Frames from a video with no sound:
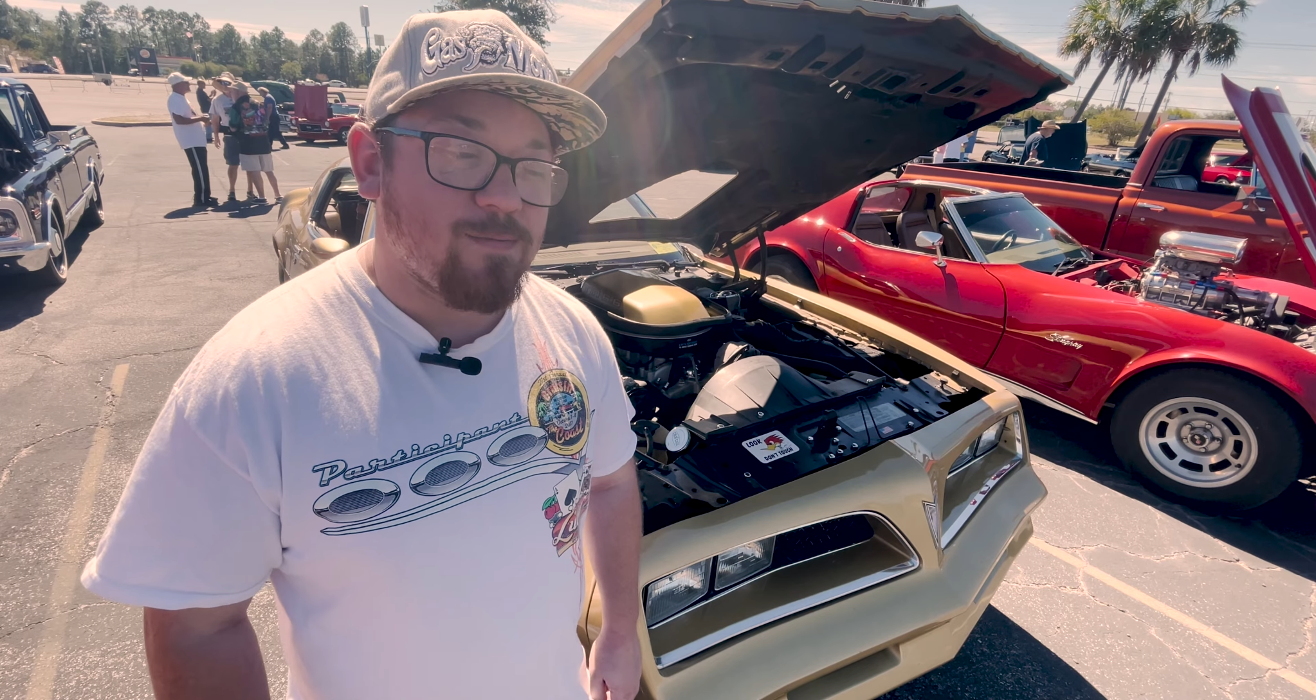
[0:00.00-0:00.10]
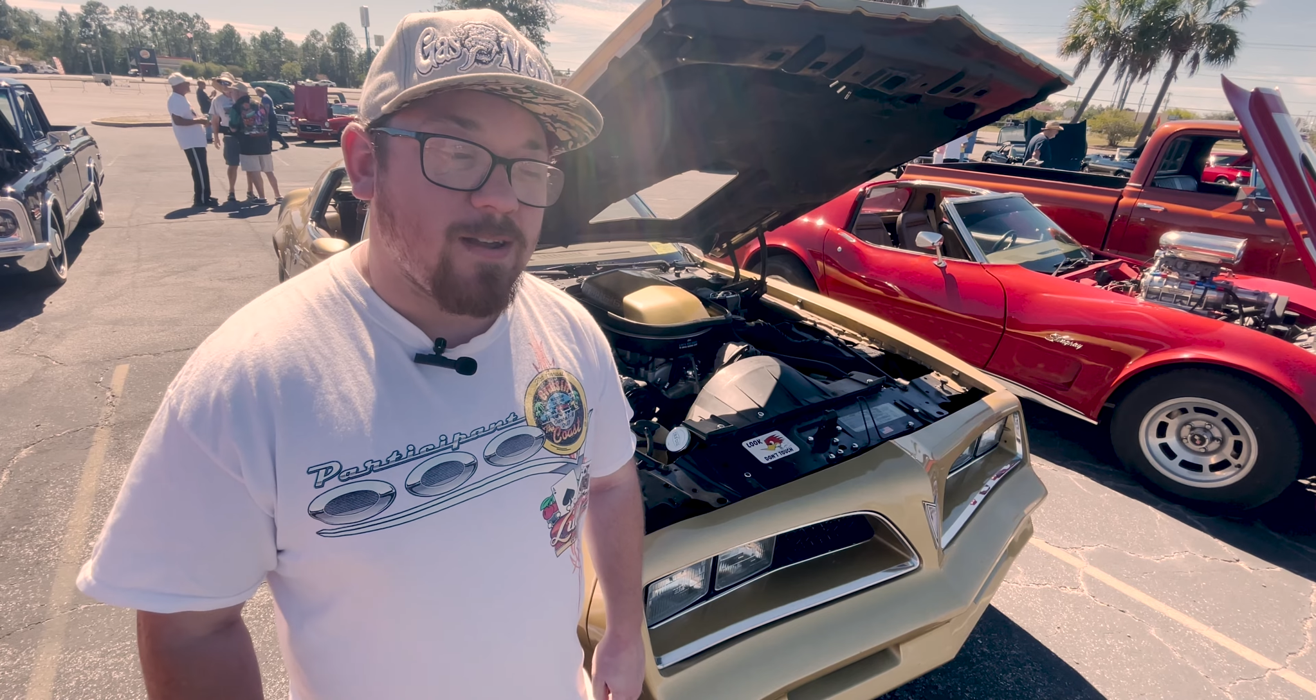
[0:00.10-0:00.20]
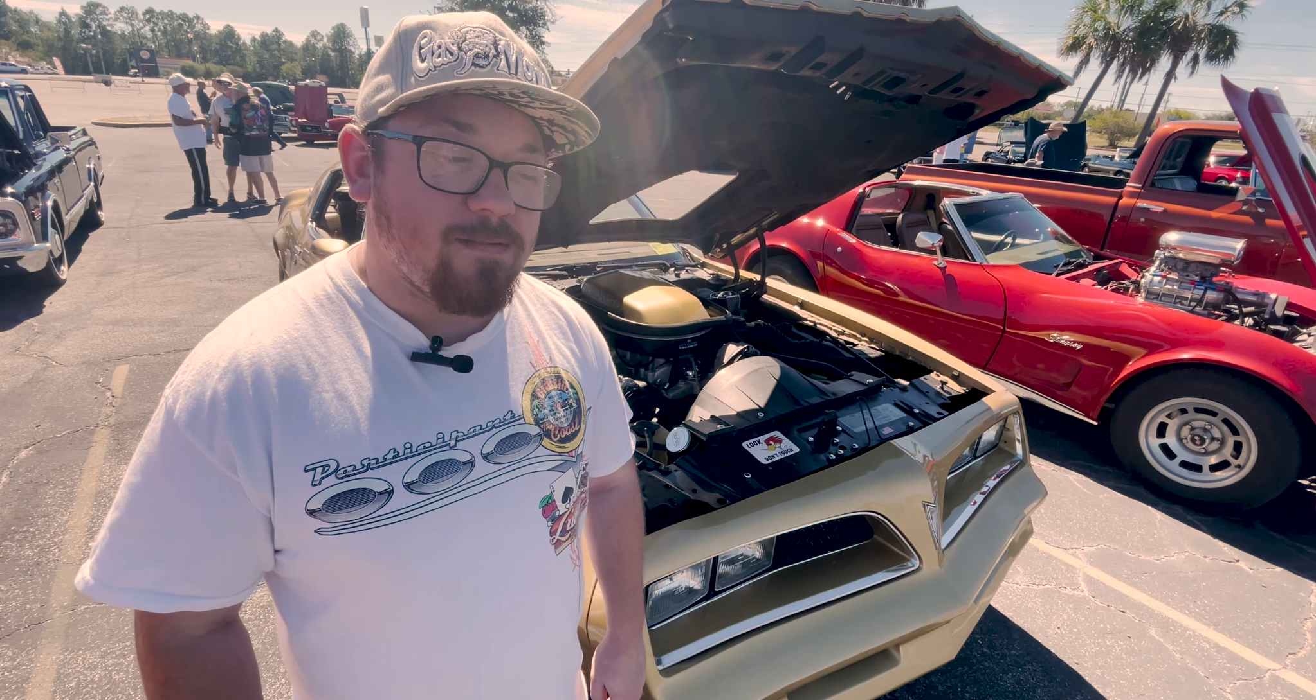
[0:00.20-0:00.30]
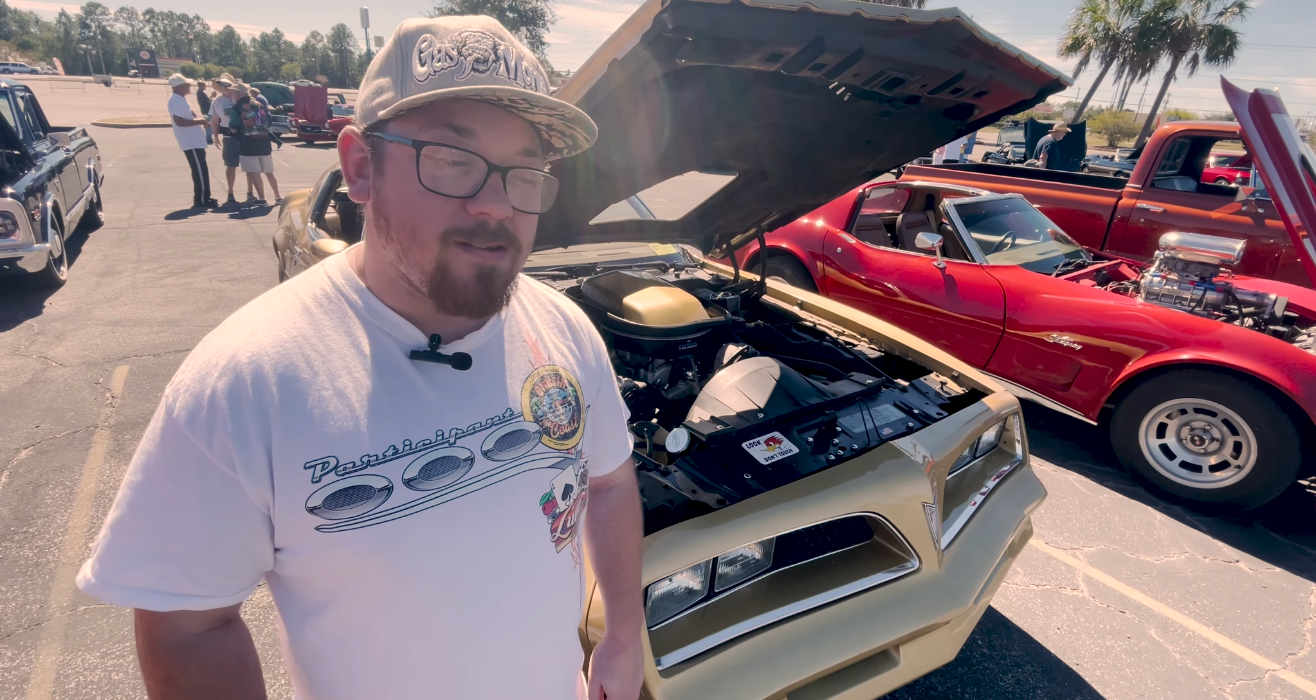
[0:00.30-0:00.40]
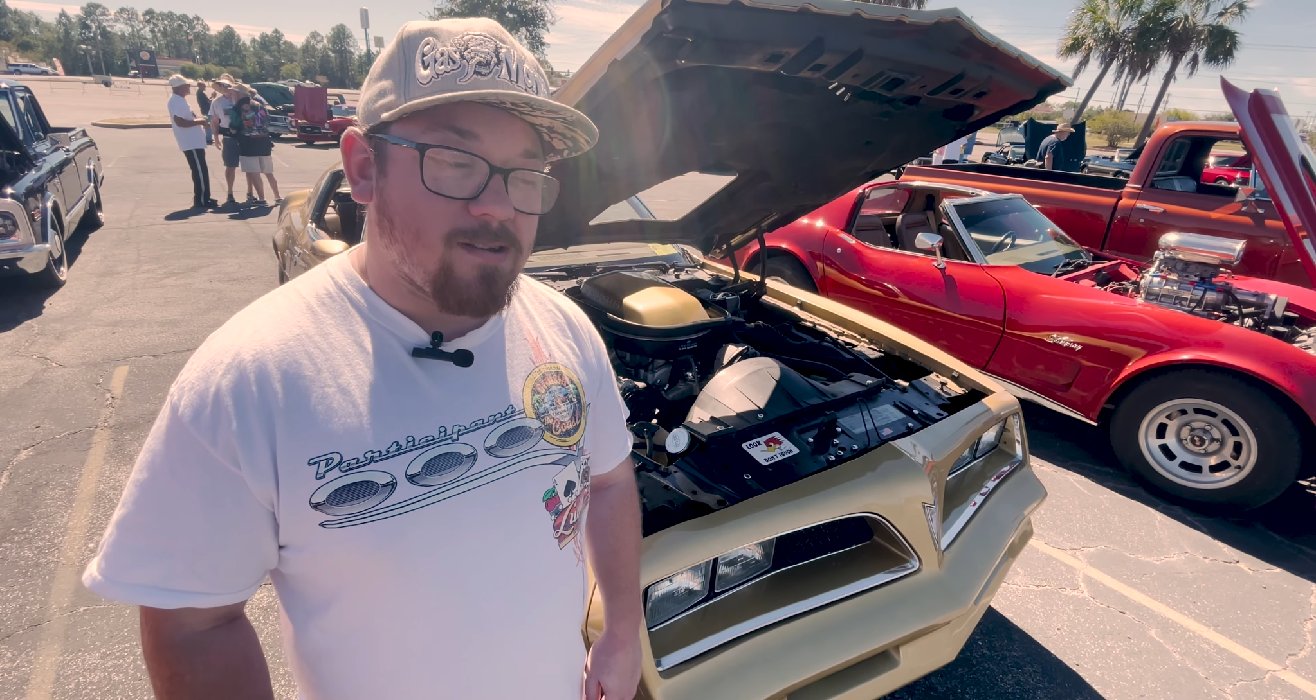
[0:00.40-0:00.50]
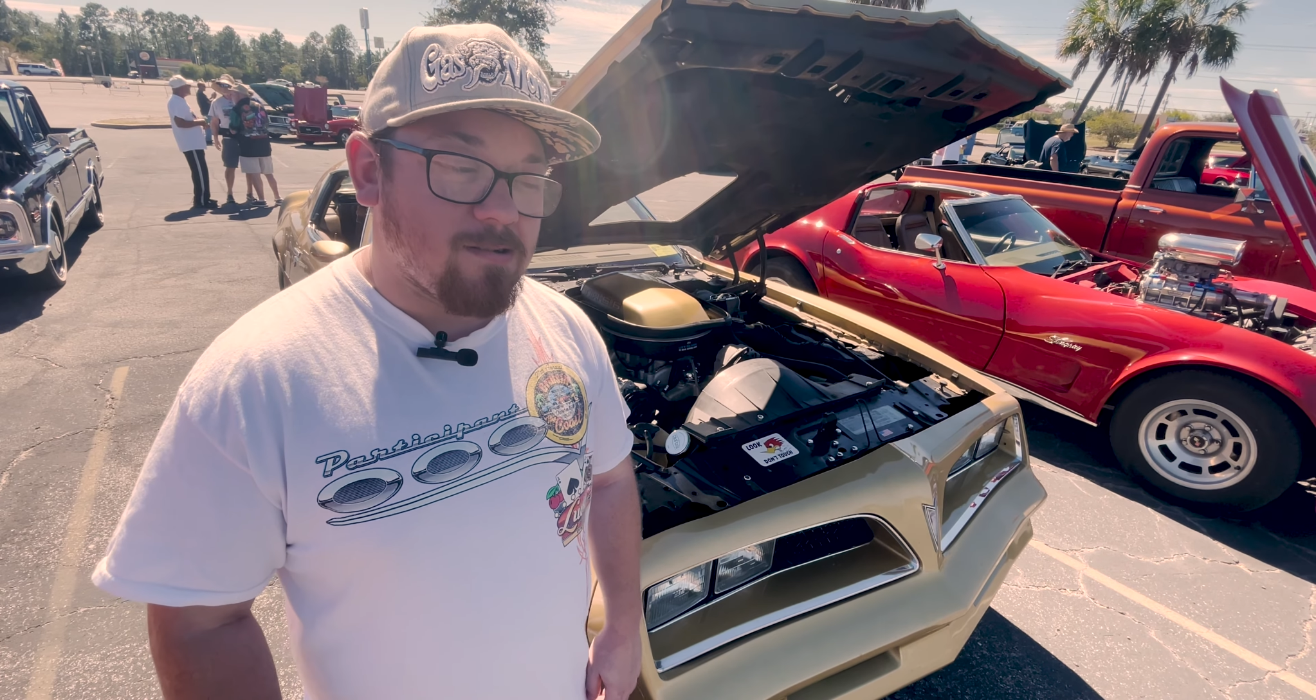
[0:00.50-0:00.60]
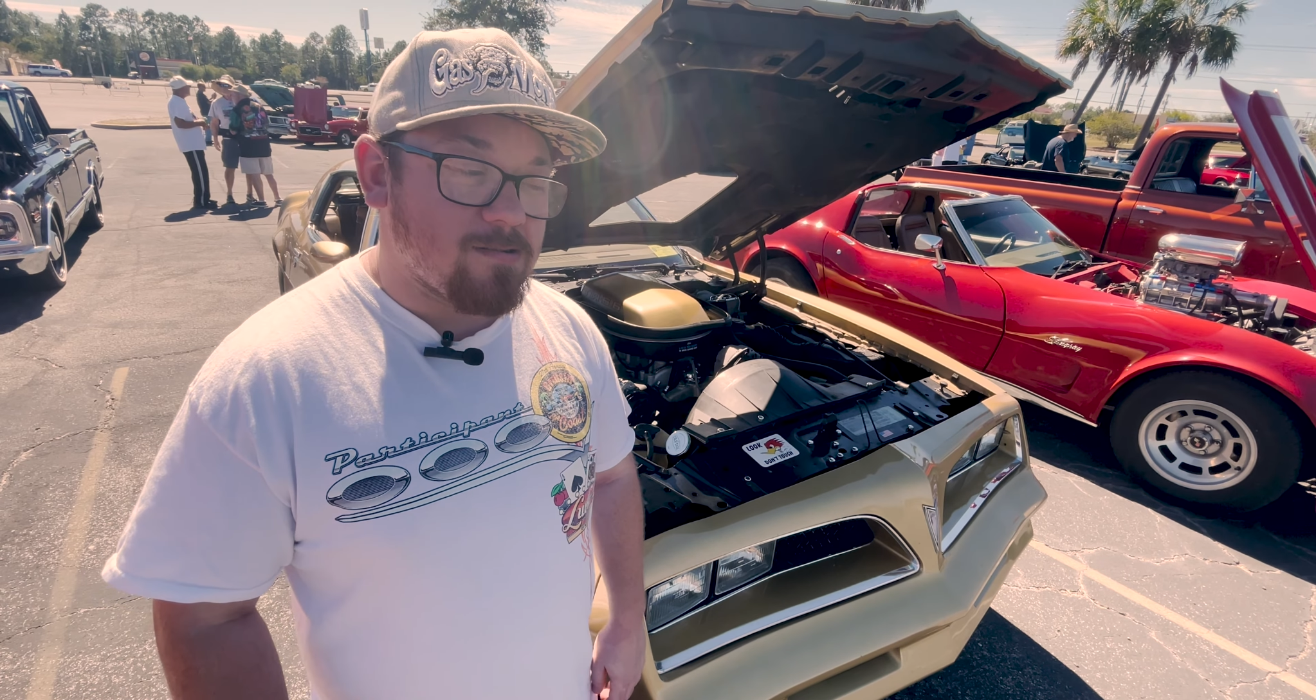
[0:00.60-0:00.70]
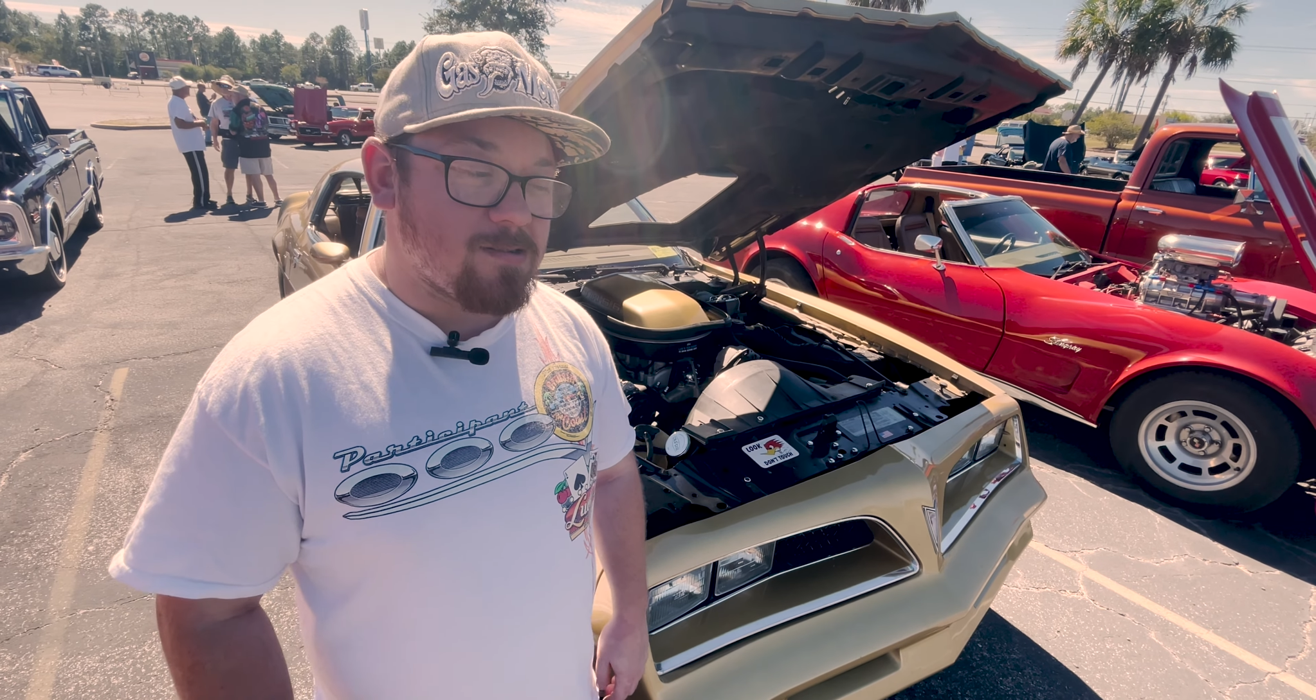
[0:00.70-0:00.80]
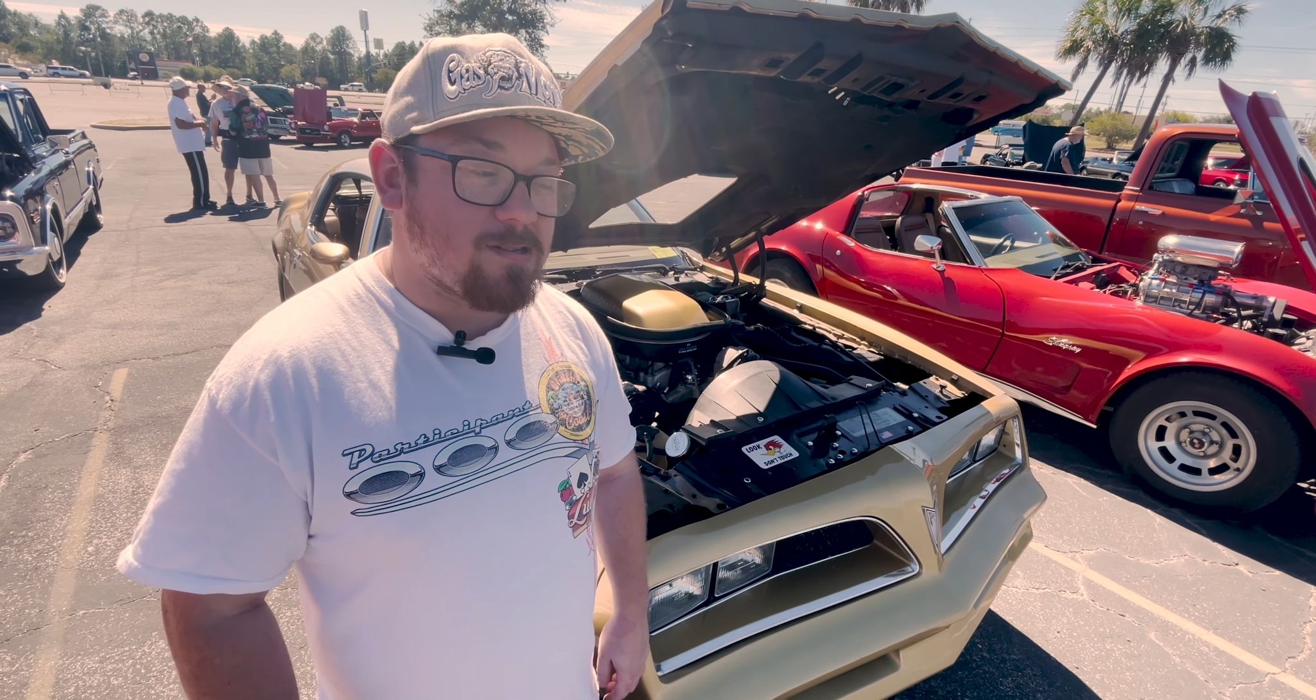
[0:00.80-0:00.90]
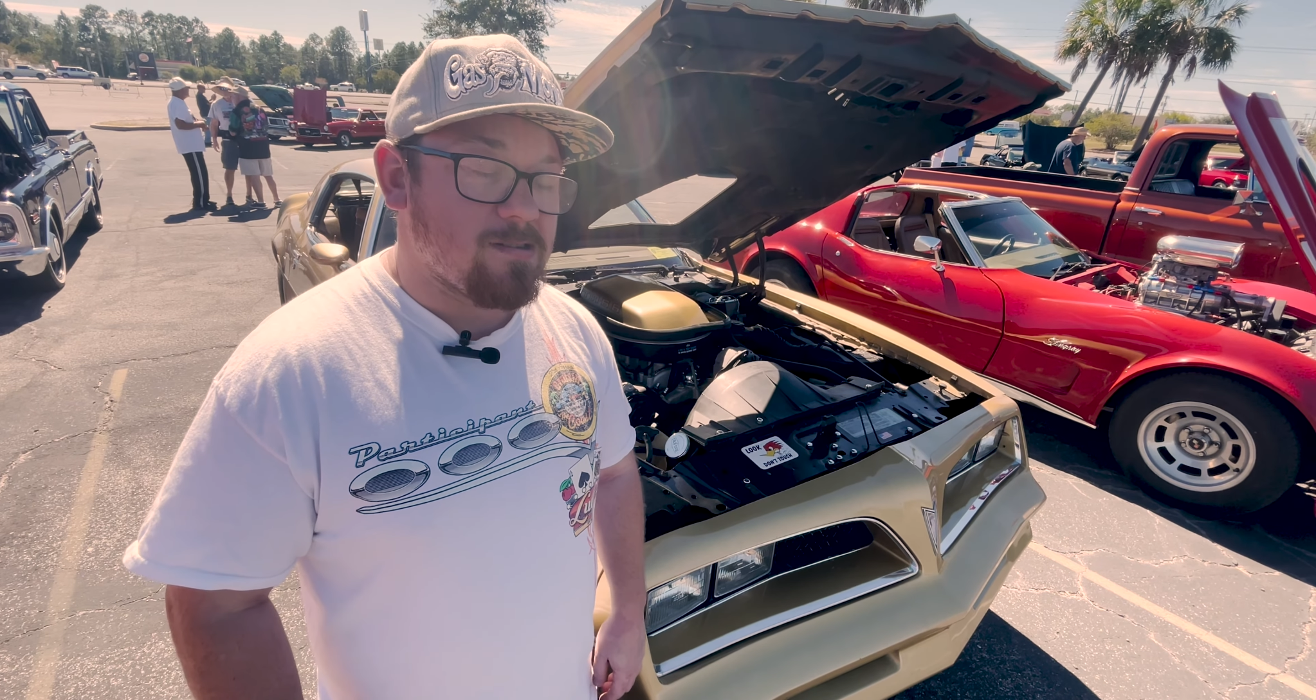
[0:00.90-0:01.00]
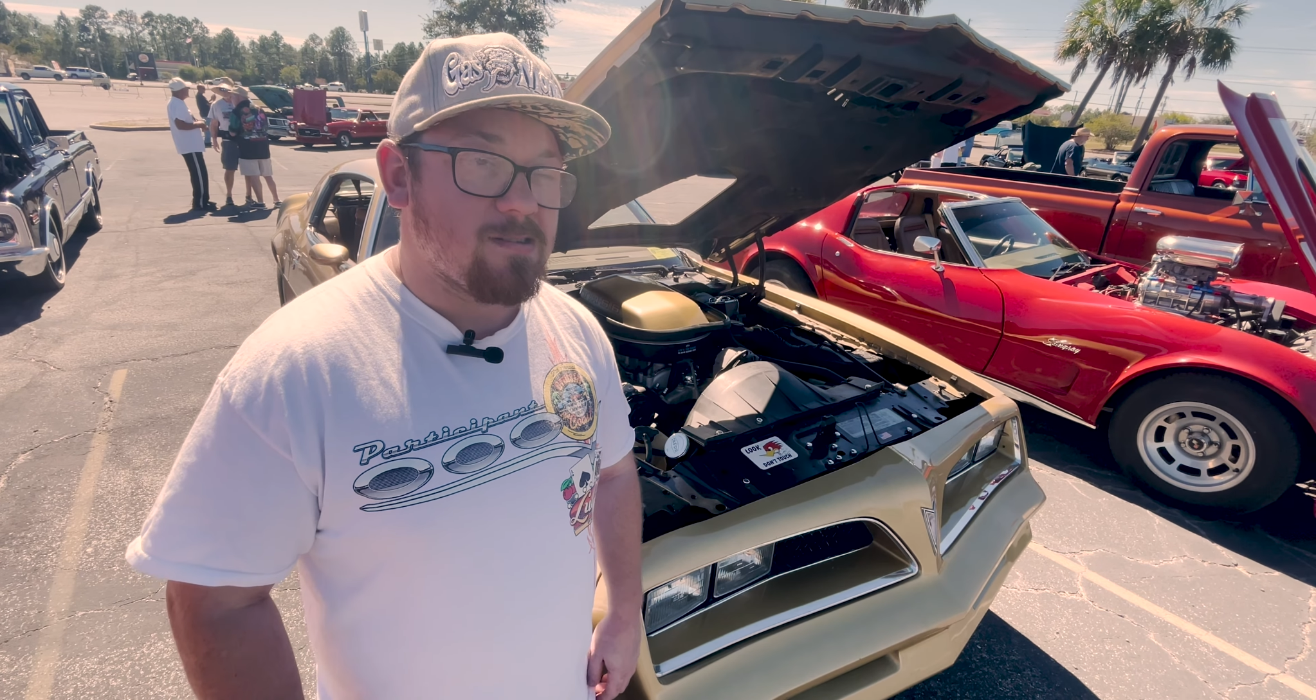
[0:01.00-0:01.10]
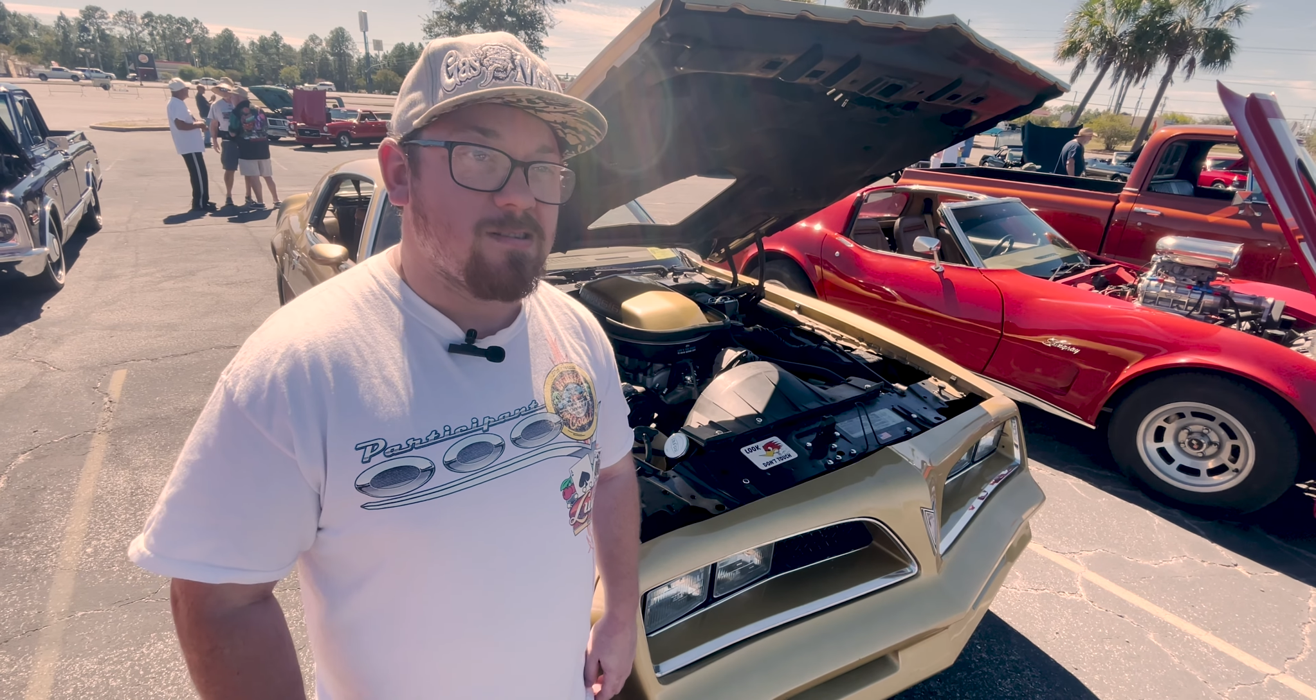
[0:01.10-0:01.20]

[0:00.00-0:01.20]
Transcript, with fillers: favorite cars.